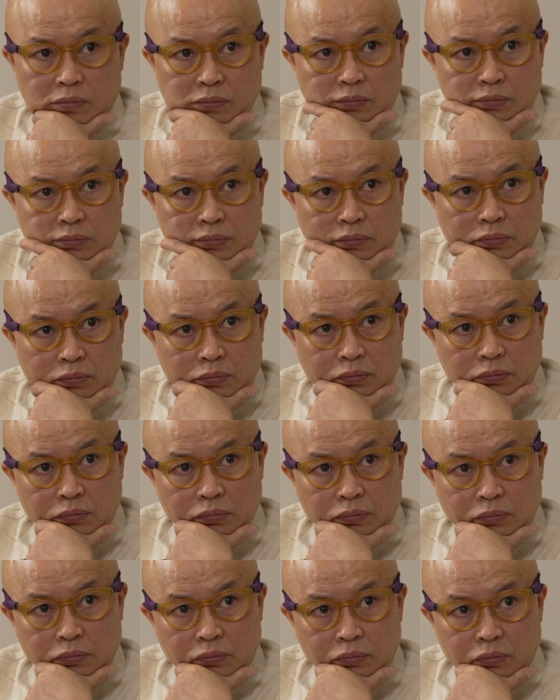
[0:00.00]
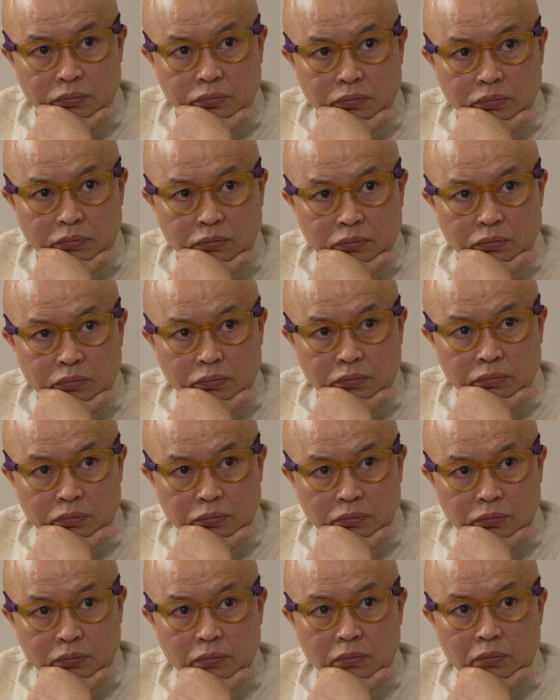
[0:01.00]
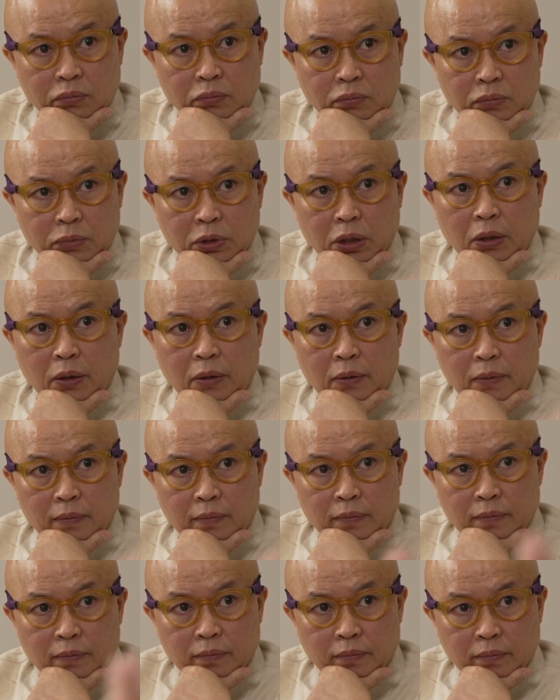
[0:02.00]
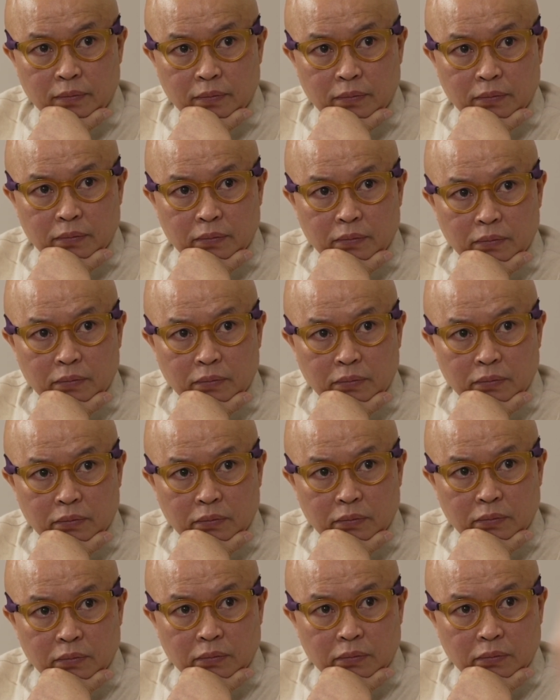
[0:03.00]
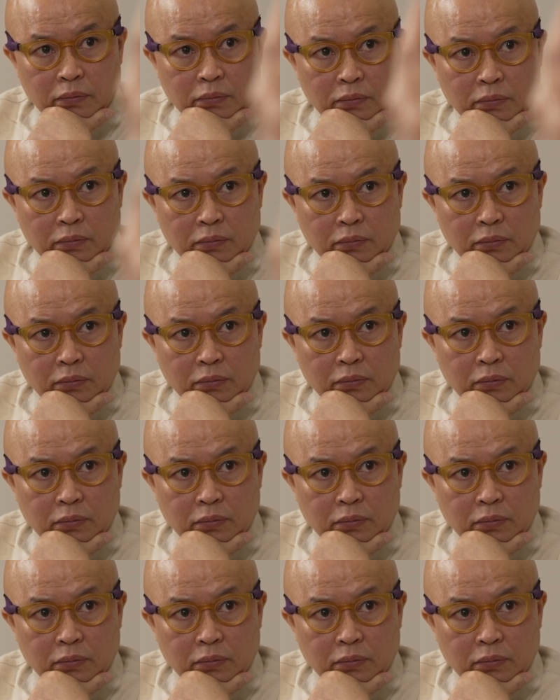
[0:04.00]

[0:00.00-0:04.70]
you mentioned the cave paintings, but also their walls, you know,